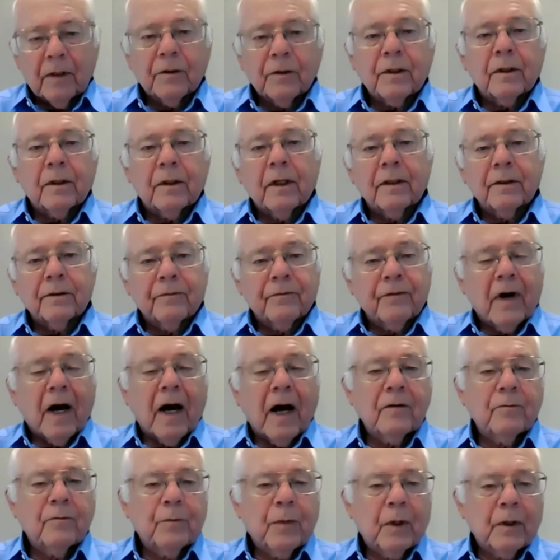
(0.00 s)
there's another
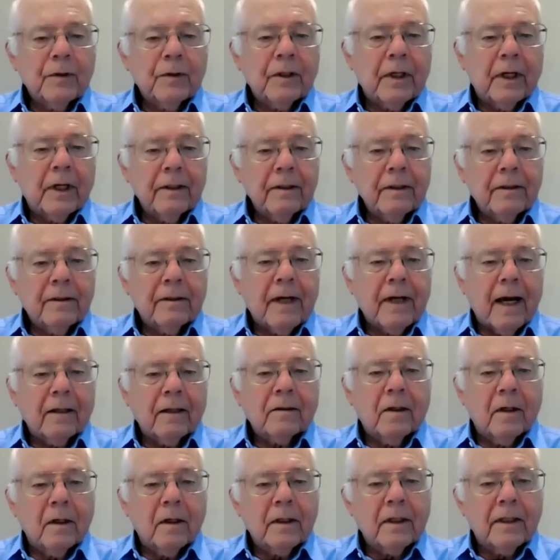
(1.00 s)
5%
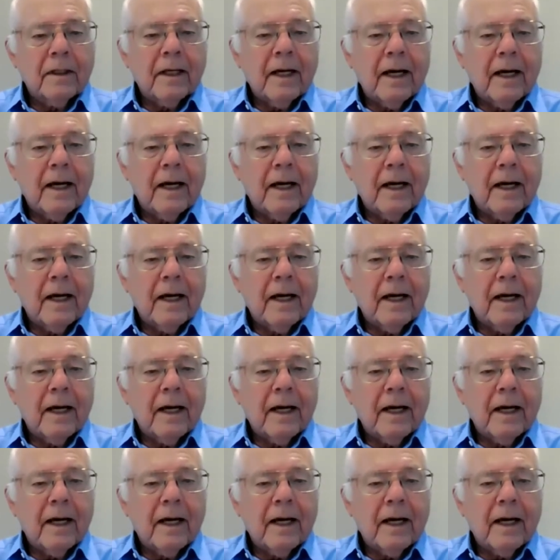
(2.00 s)
tacked onto